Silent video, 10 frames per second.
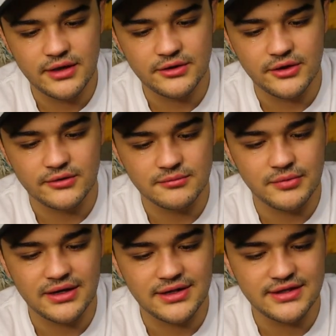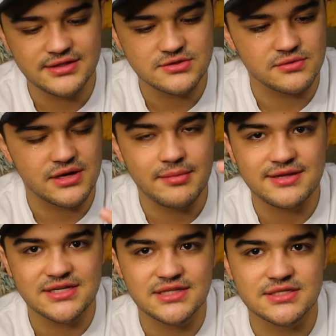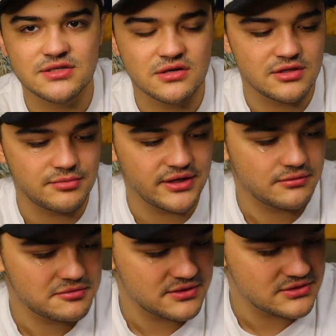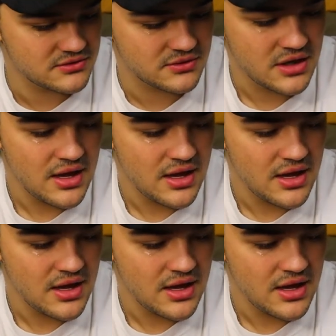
I don't know, but I like this one. I might take this one on the plane with me, too.